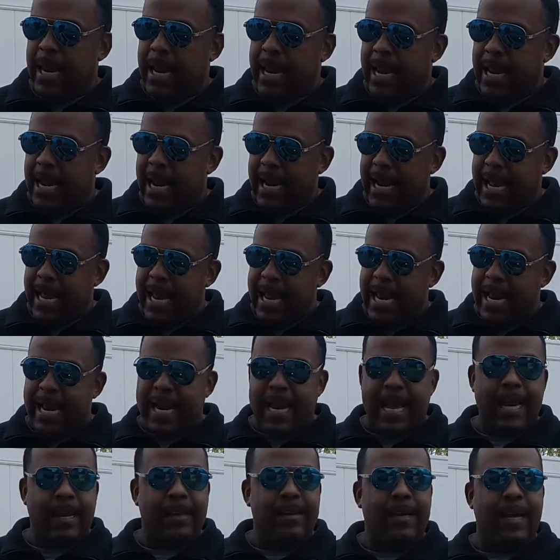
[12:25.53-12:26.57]
and I got
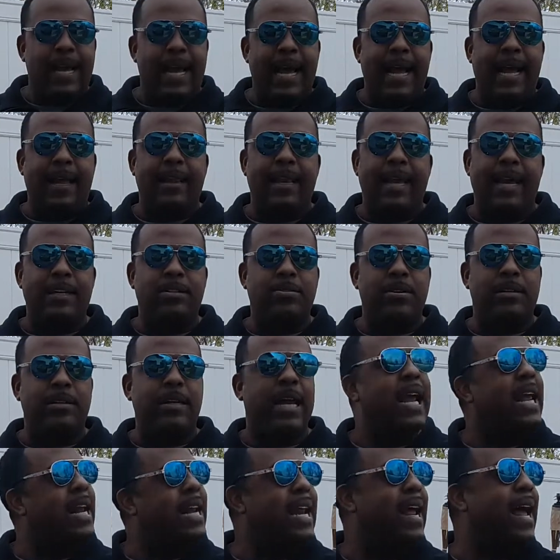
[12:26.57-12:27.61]
a little eyelash right
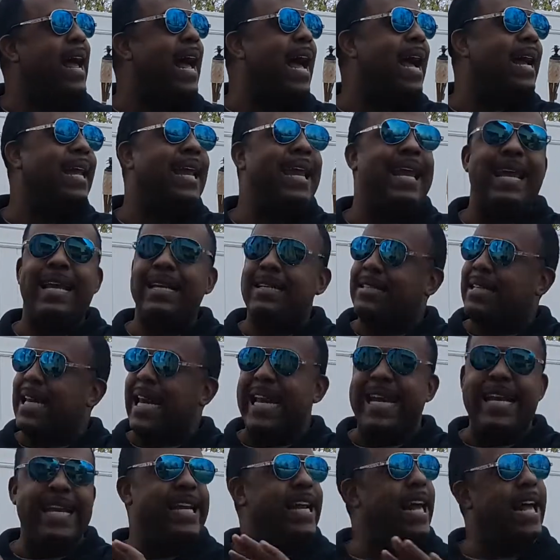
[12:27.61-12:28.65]
there, and then I can't
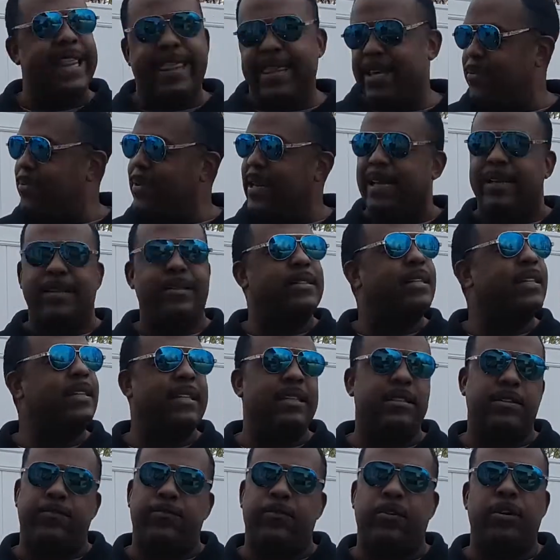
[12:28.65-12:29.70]
see nothing when I look at
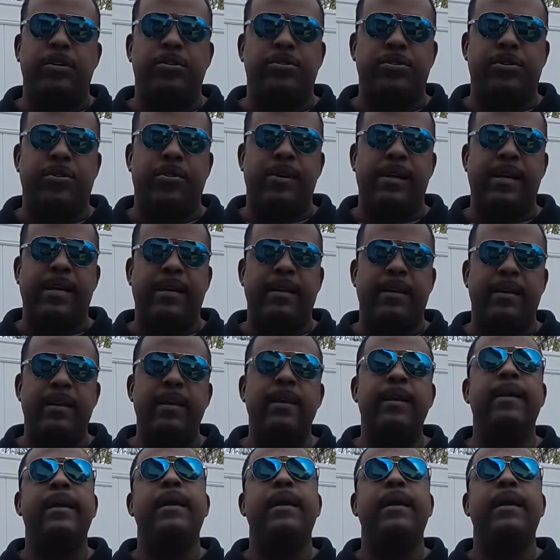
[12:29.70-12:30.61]
this front screen